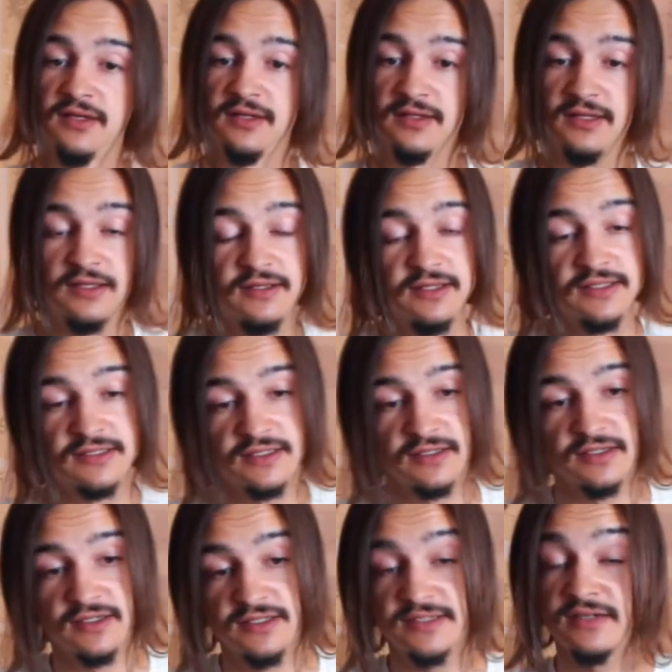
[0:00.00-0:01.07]
that is
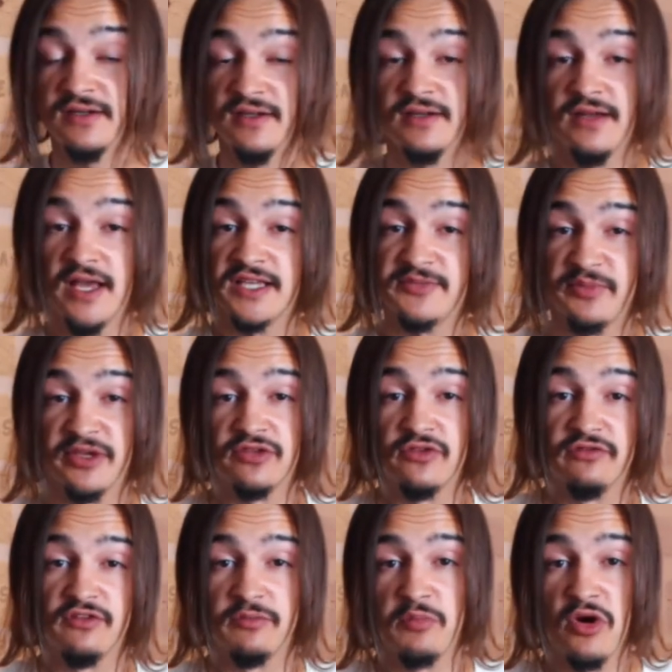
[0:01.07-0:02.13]
a certain aspect
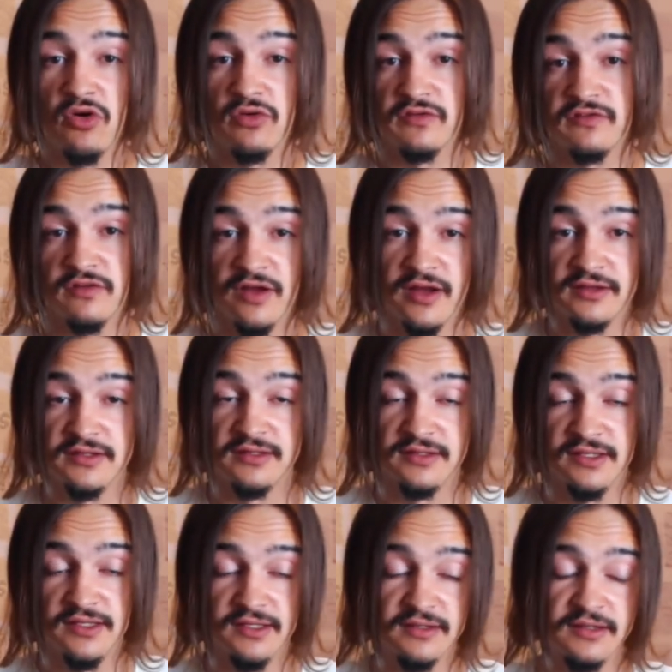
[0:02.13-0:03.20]
of the power of God
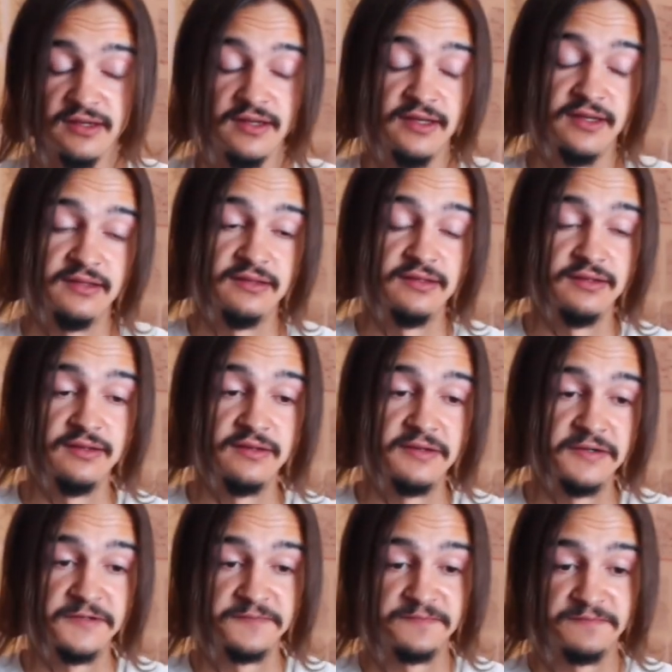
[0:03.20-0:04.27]
indeed, and
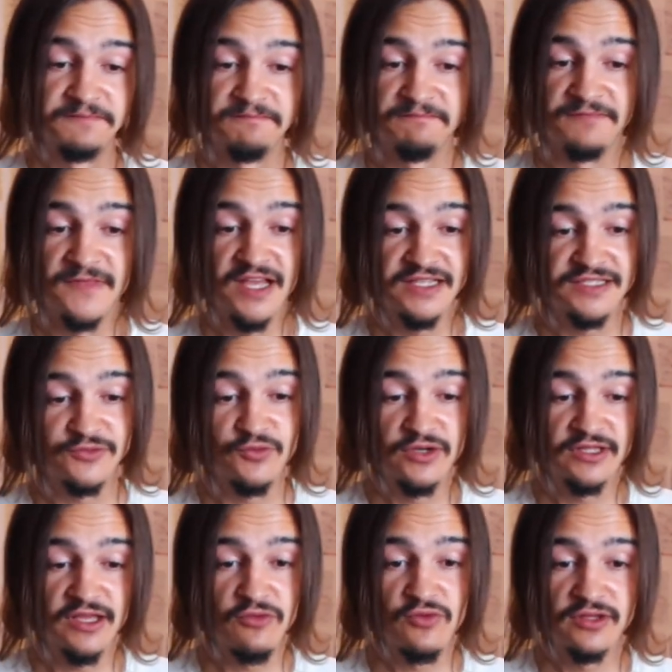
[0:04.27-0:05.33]
that's
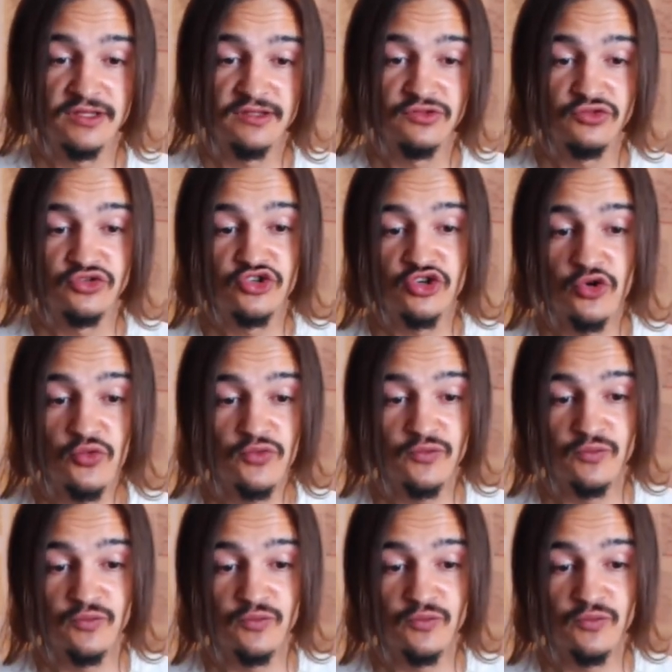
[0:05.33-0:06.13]
what I wanted to show,